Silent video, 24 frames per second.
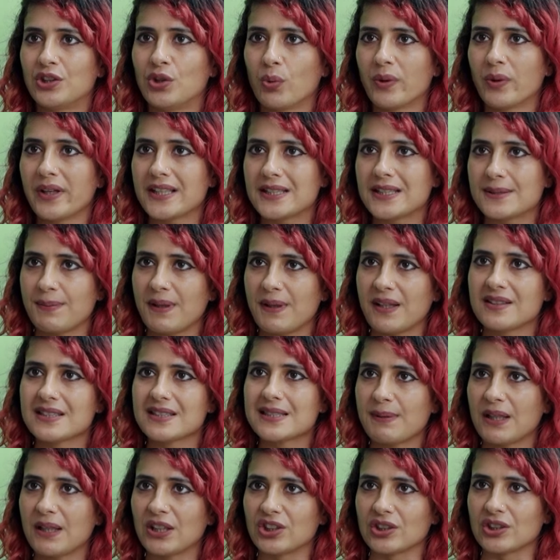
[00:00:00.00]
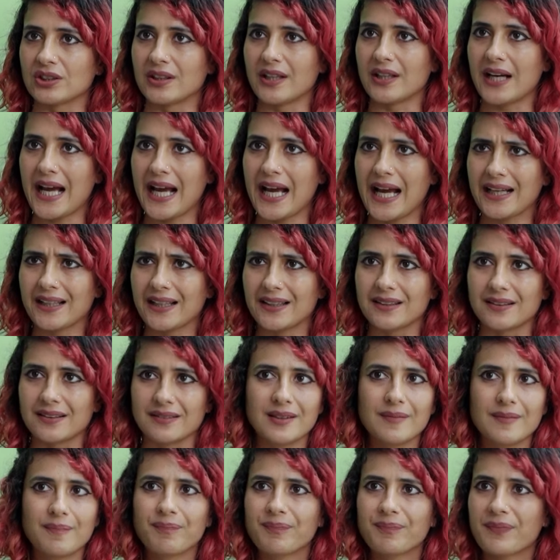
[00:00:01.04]
don't experience pleasure. Yeah. And
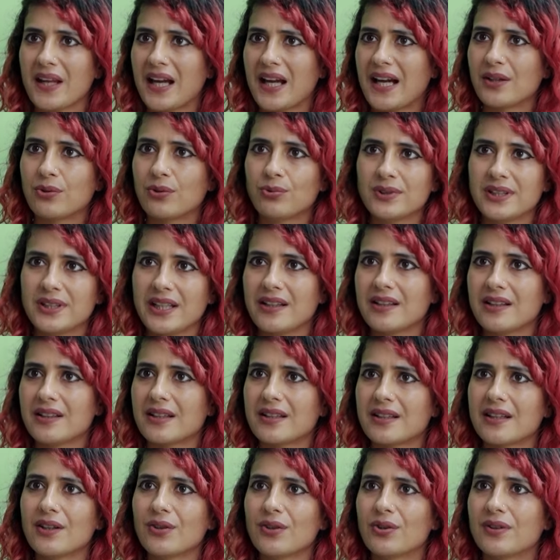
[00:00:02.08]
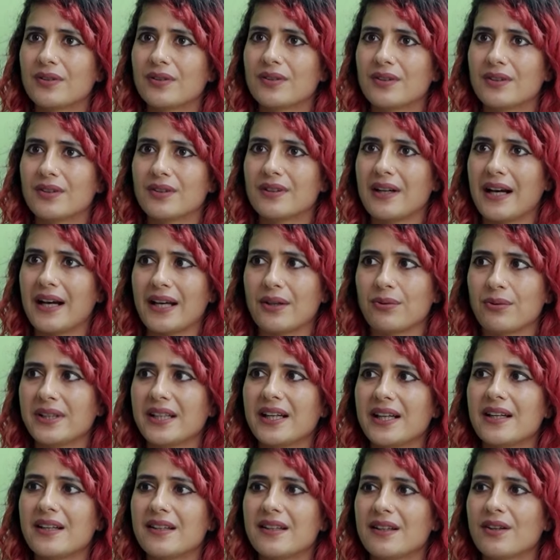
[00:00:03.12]
I don't think nothing, I don't
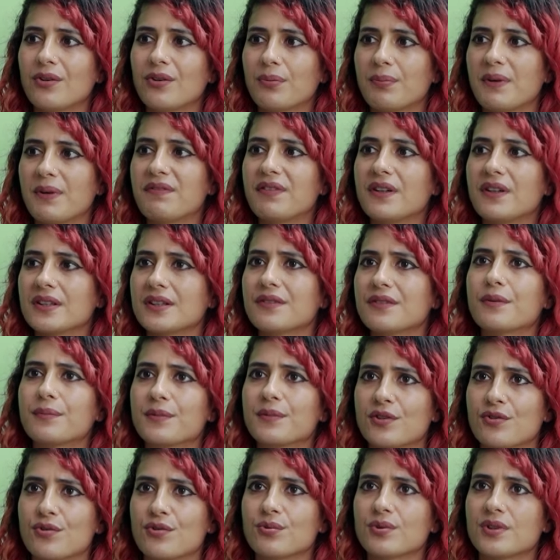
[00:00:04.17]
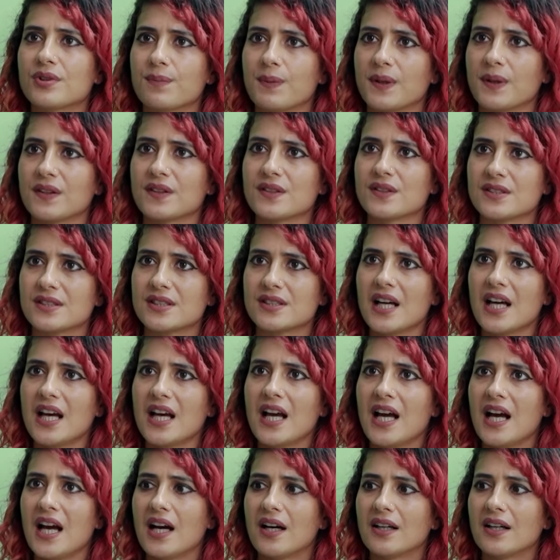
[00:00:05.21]
think anything could be further from the truth because. Hmm.
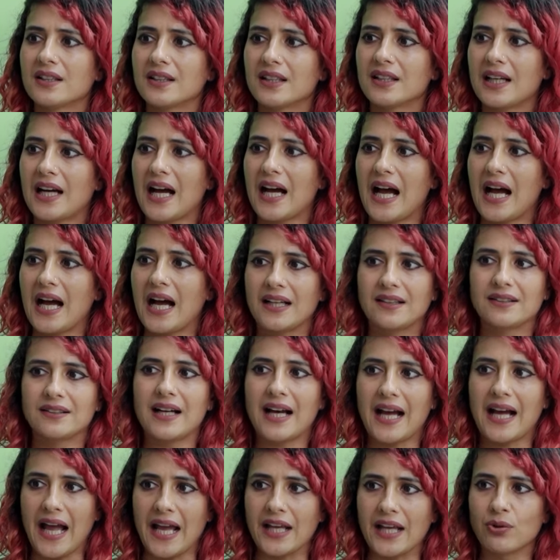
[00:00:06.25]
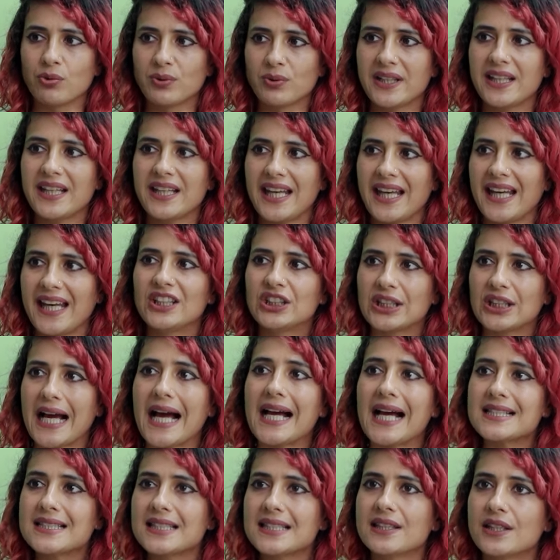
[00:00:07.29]
I don't think age
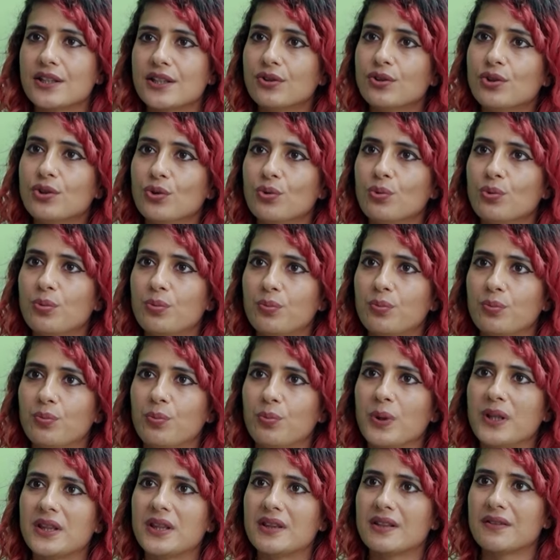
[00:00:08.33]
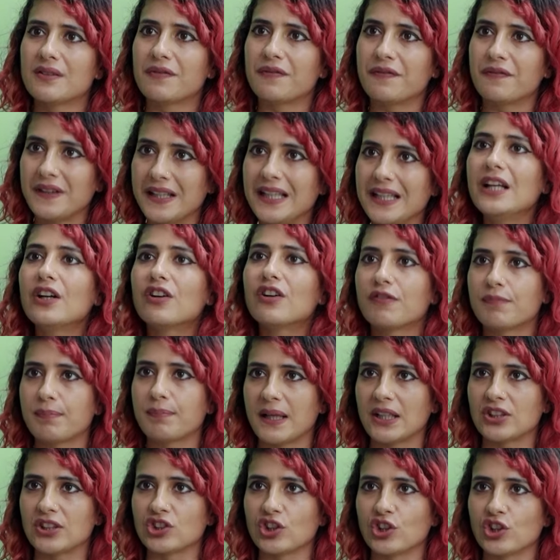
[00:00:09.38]
has anything to do with the feeling of
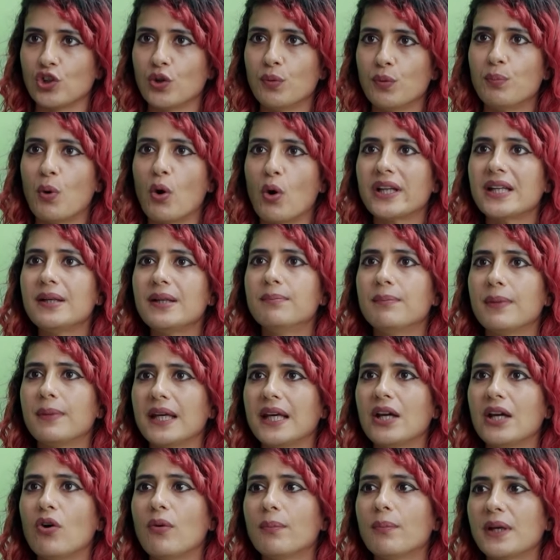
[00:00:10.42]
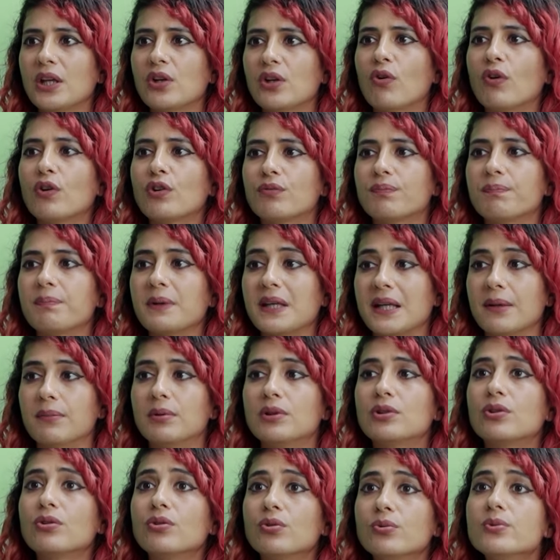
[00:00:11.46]
pleasure. Your mm. body may or may not be
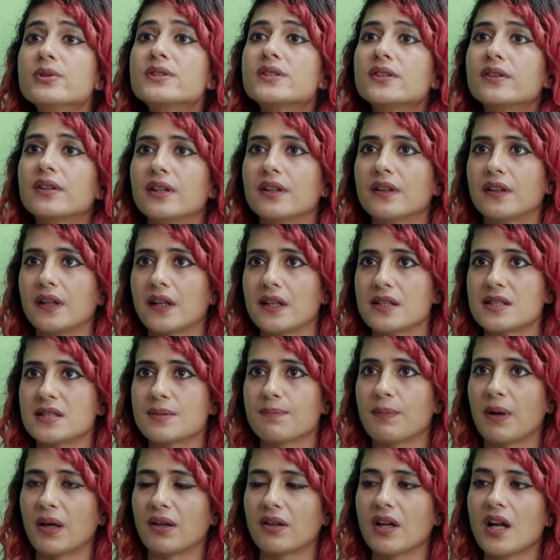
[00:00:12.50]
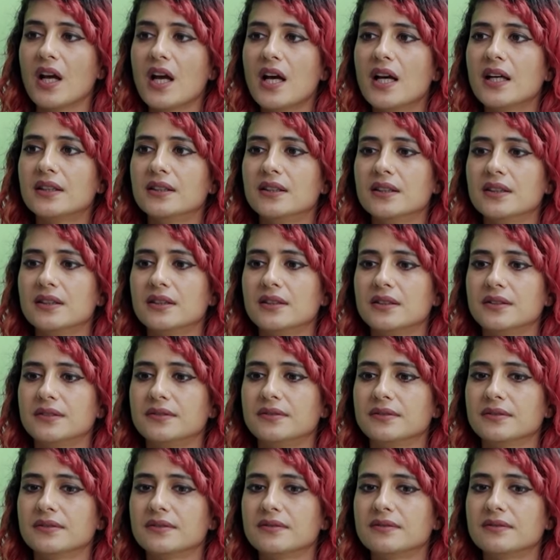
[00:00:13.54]
able to do certain things, mm. but
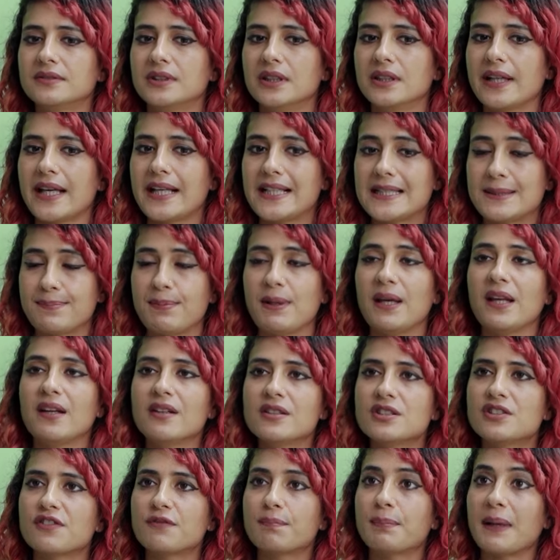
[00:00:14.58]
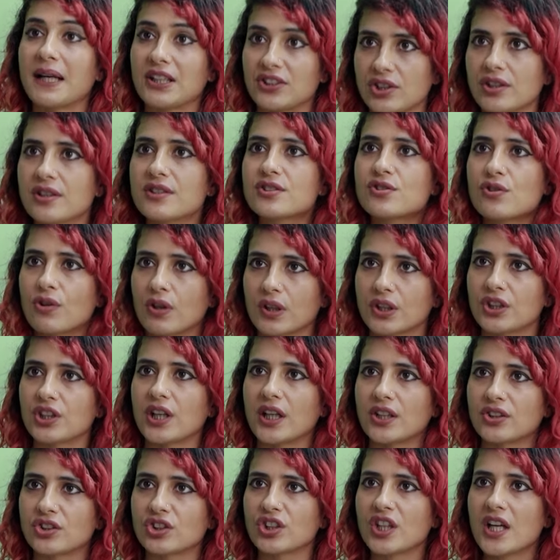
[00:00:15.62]
the the experience of pleasure does not
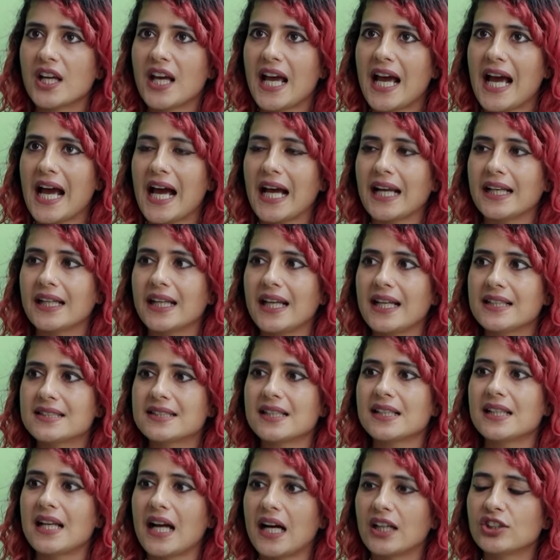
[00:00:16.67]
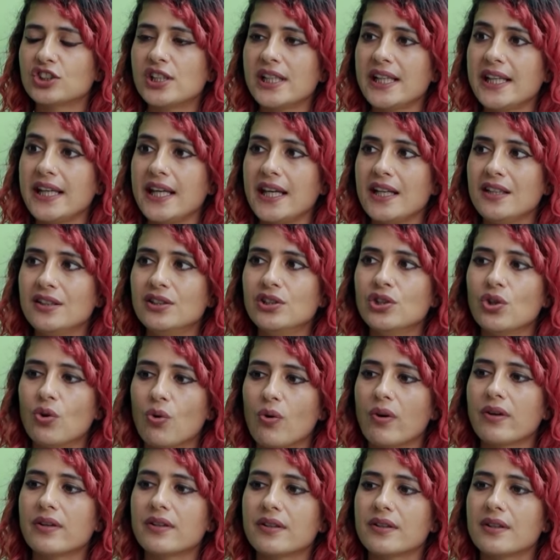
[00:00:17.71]
change. Hmm. Yeah. And it's a largely
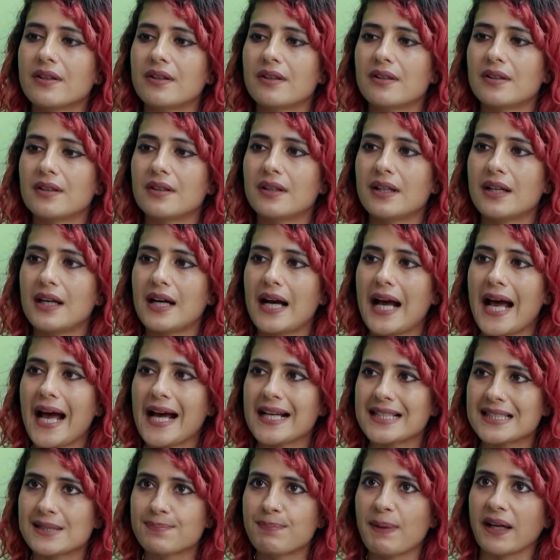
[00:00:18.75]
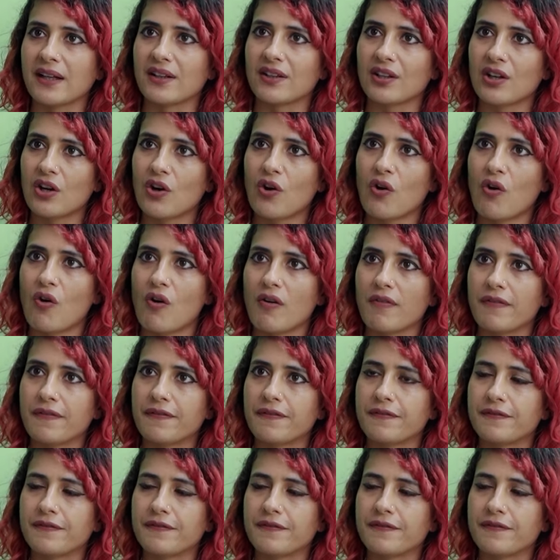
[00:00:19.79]
ignored aspect hmm. of